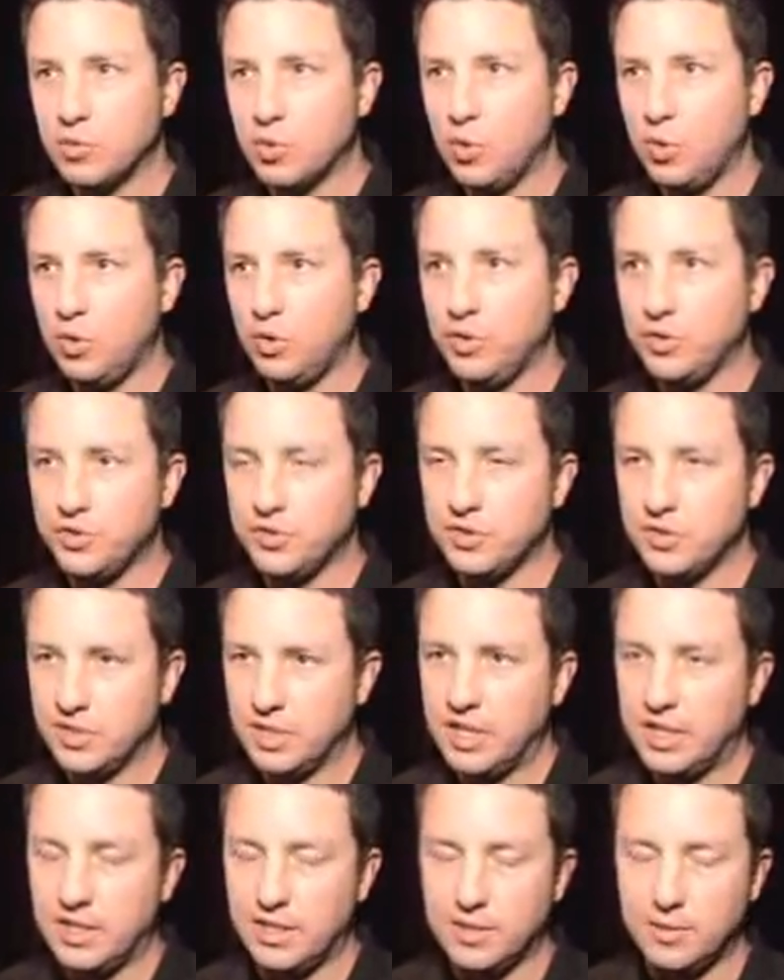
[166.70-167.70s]
roles,
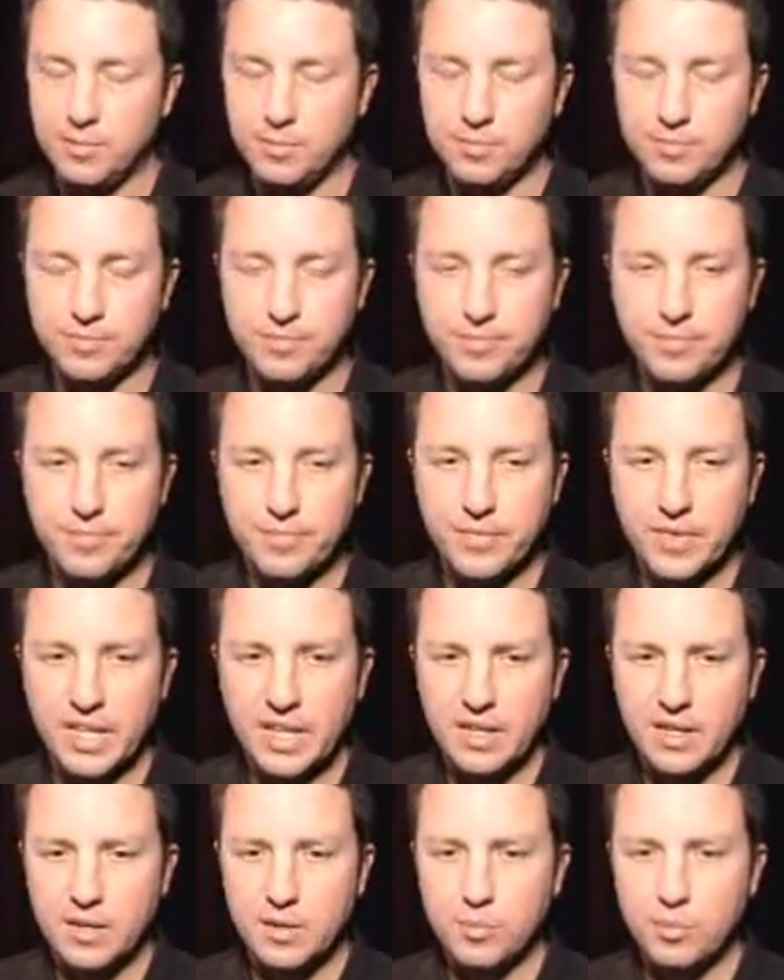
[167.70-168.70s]

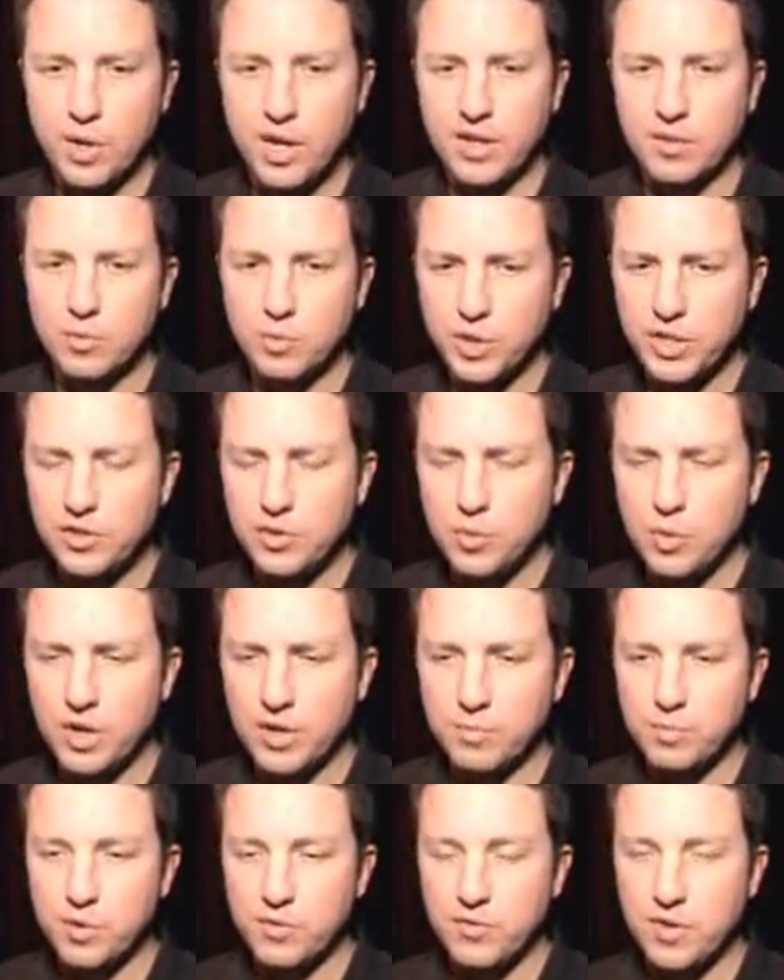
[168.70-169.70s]
but we do want
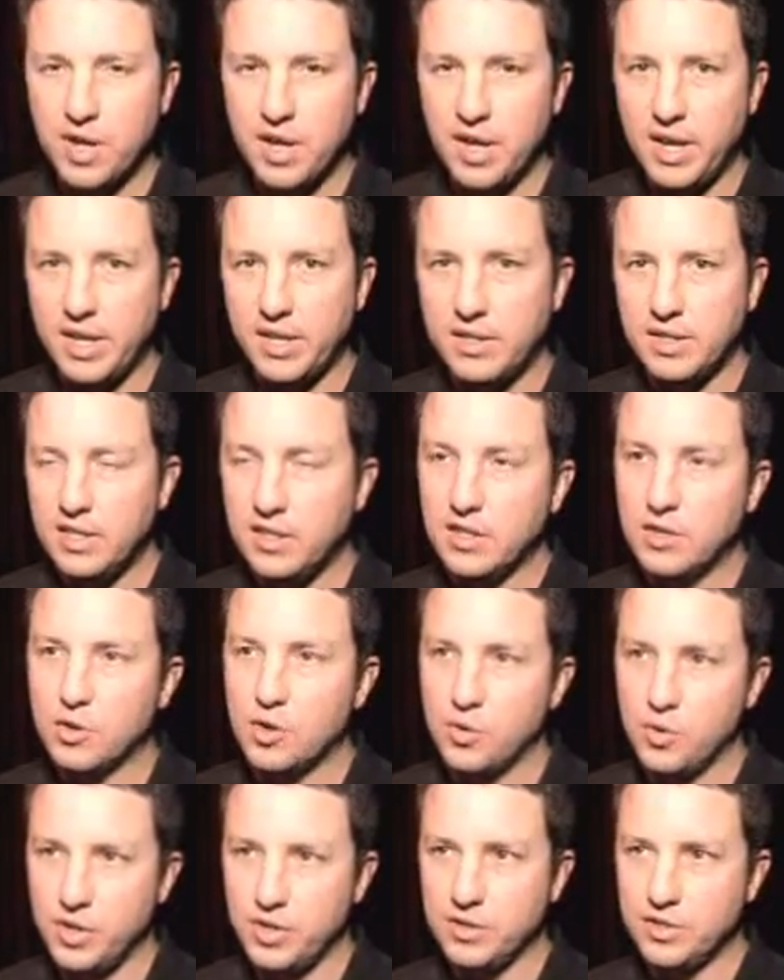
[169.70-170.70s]
to provide in the
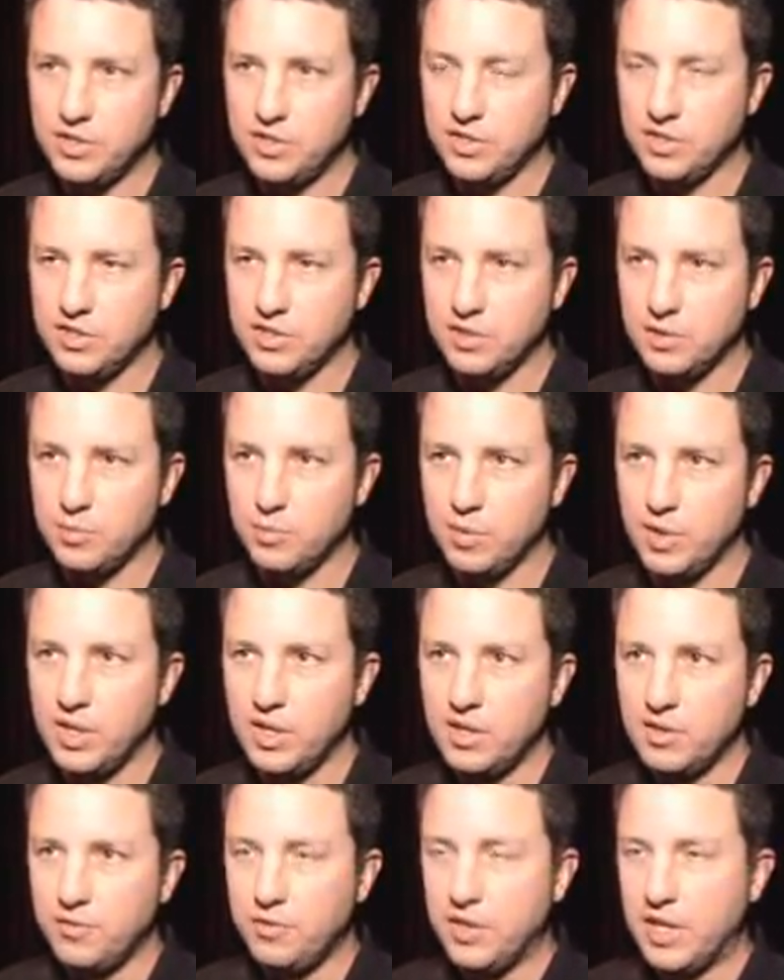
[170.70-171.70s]
career system
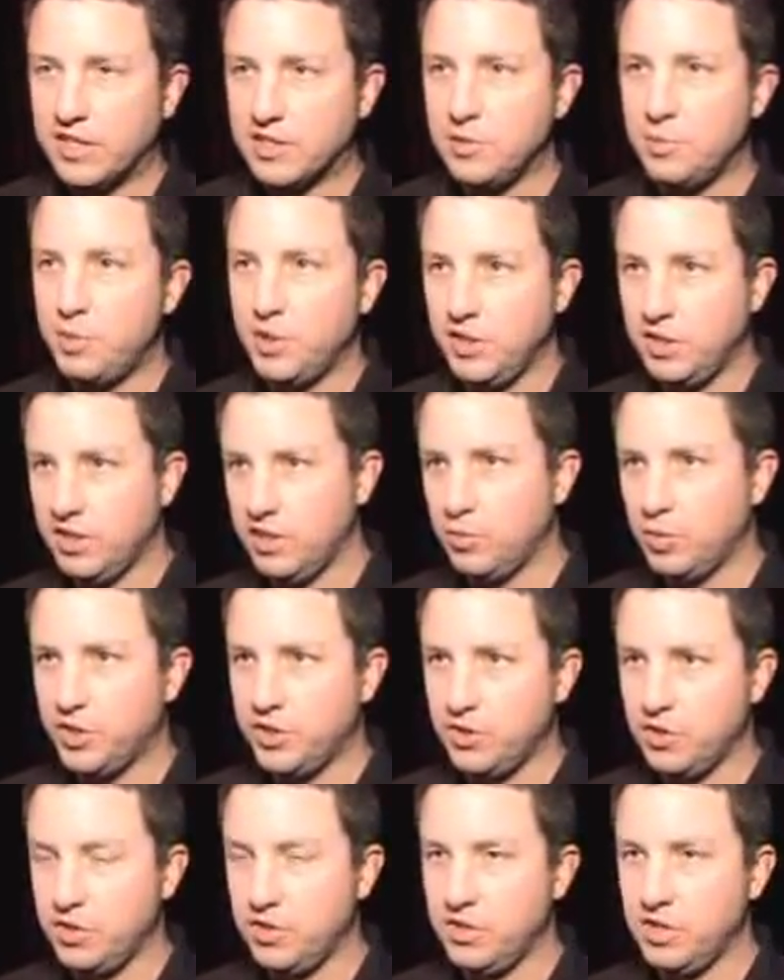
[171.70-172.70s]
flexibility
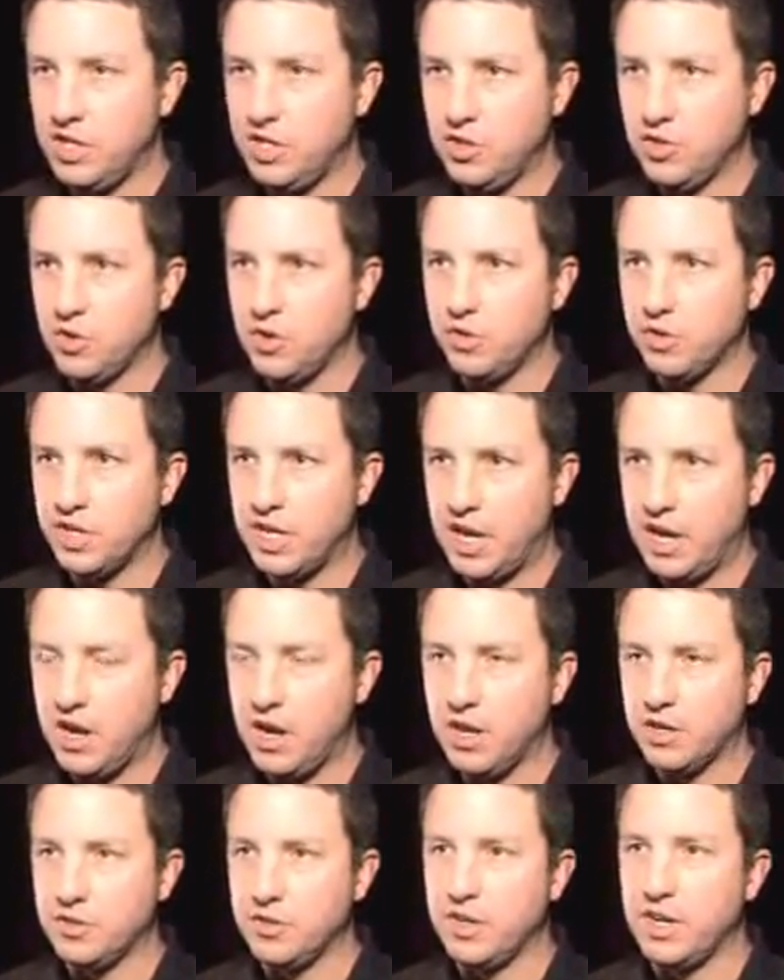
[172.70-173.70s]
with in your own
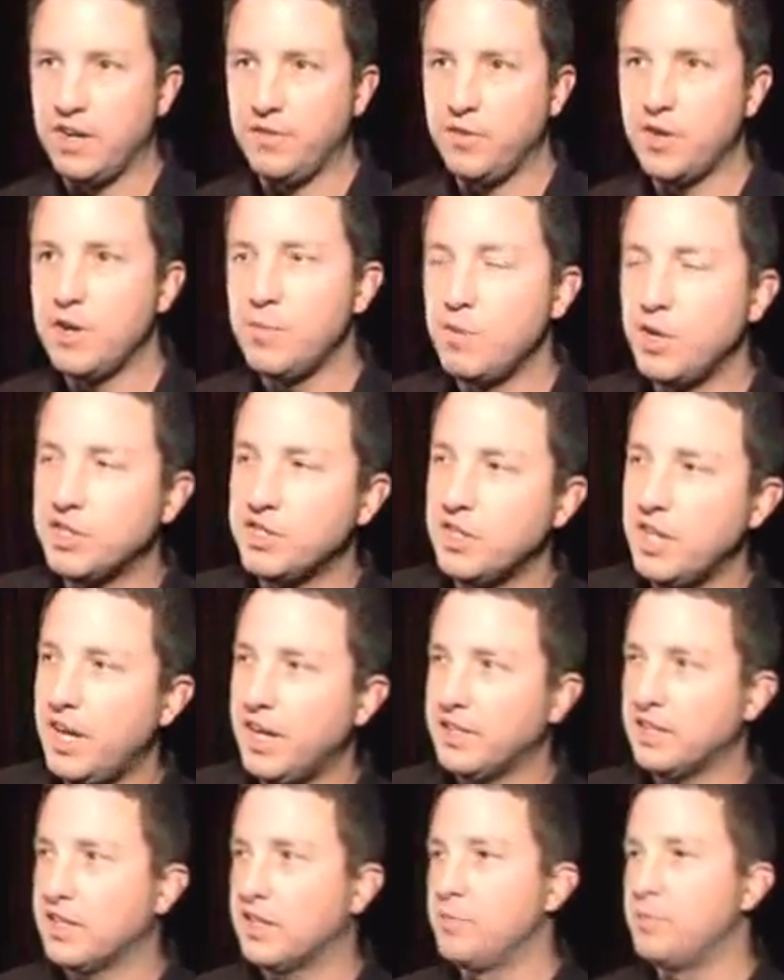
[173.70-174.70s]
character. And I very much
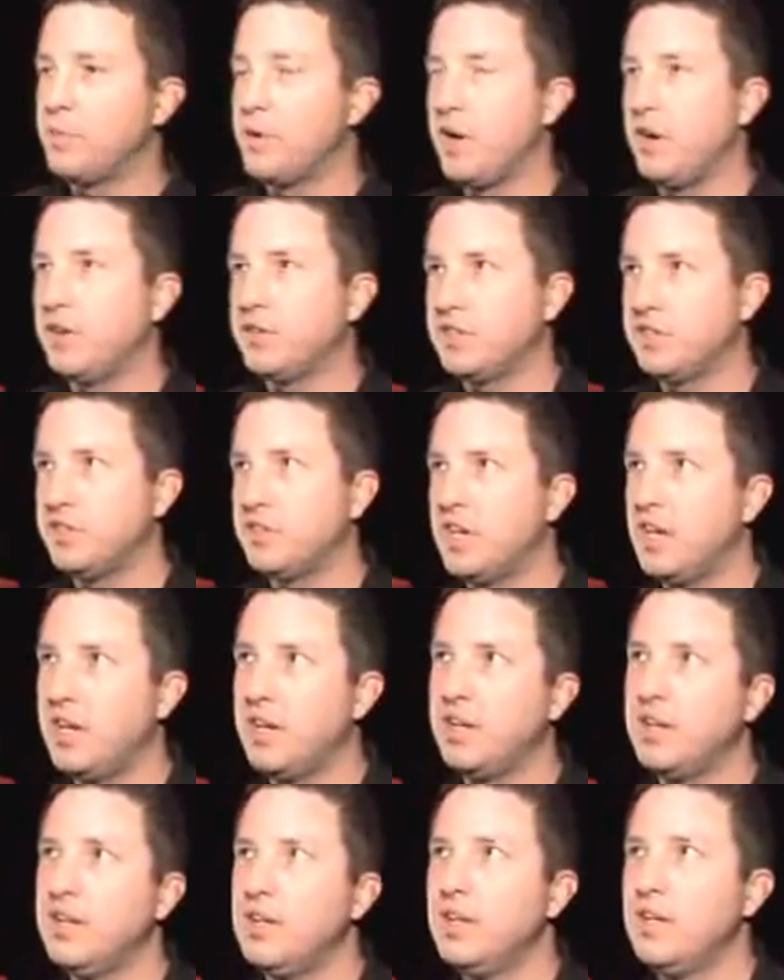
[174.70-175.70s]
like to compare it to,
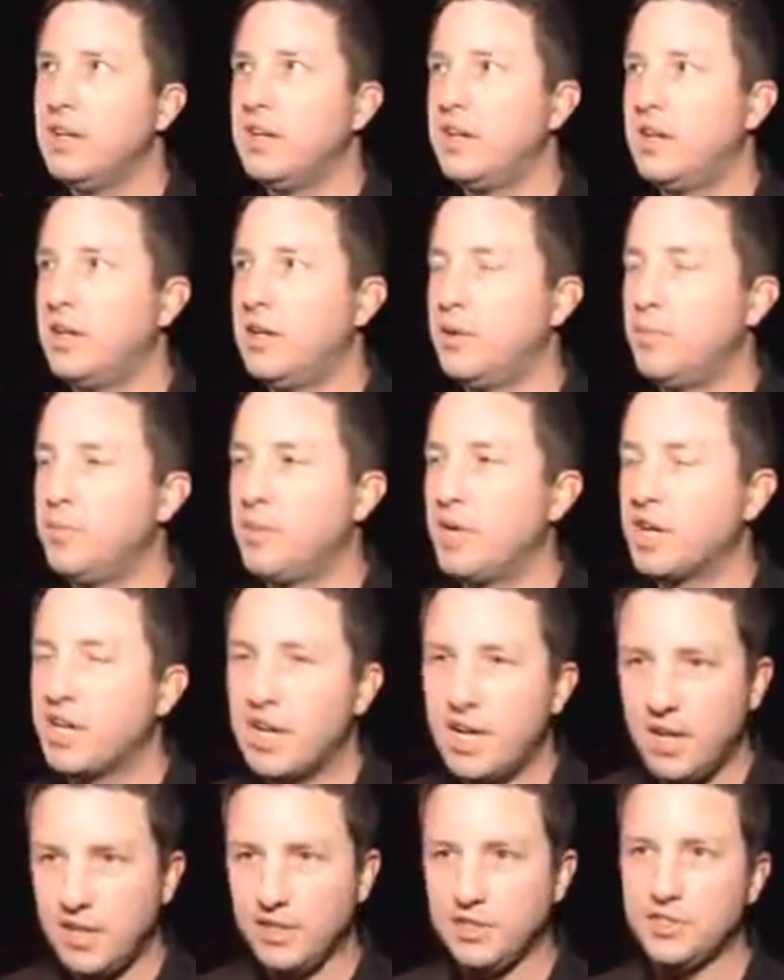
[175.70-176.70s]
say, a
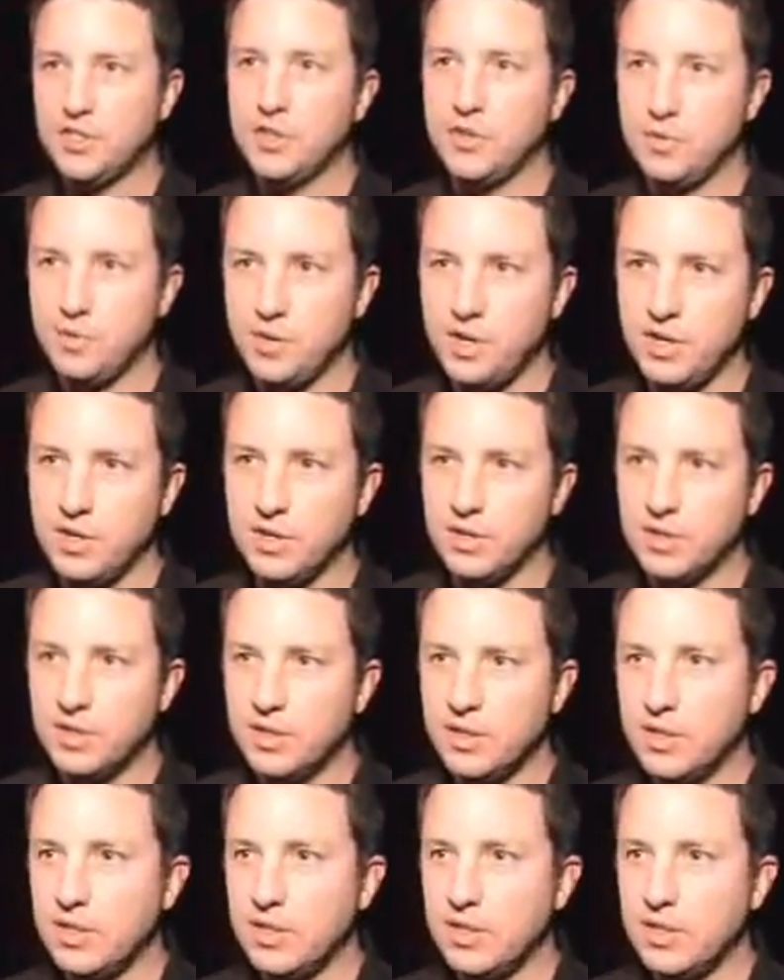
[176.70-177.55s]
college career.